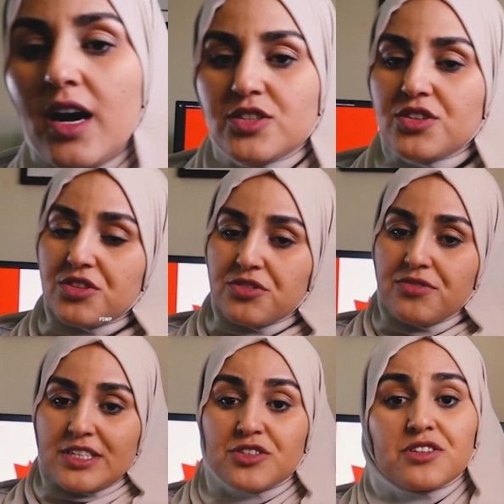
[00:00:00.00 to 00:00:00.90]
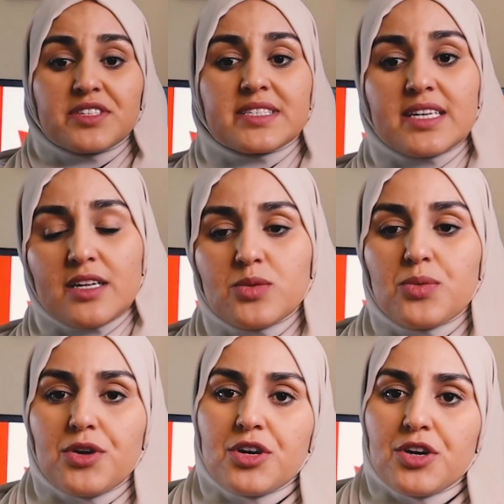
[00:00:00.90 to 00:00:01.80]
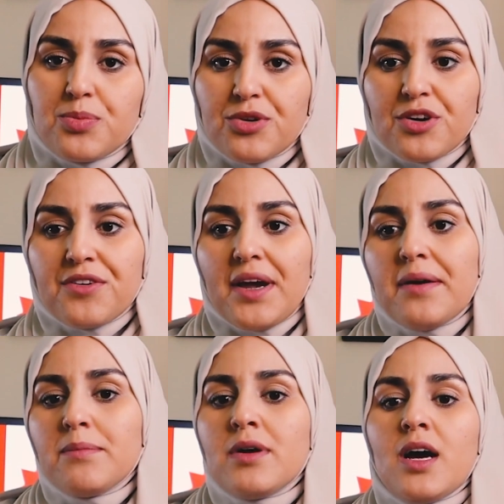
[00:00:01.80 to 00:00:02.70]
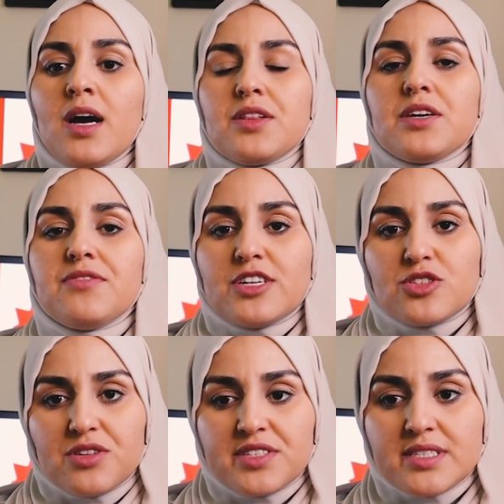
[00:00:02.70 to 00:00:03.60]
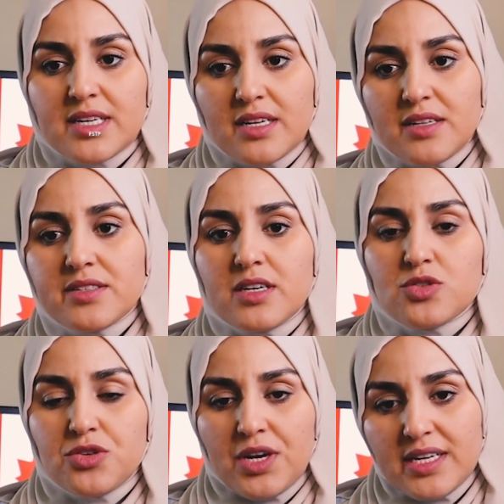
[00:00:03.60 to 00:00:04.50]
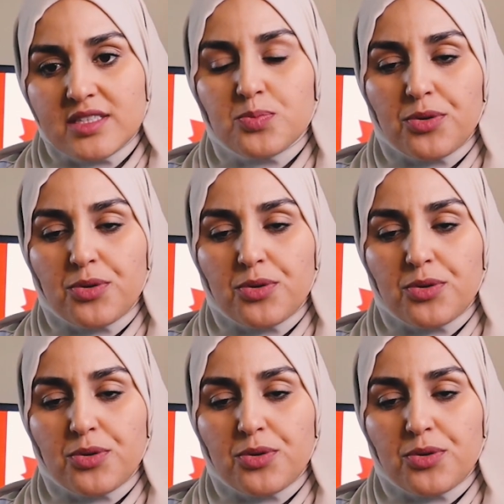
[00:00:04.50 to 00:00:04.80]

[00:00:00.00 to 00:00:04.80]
under the Federal Skilled Worker Program, the Federal Skilled Trades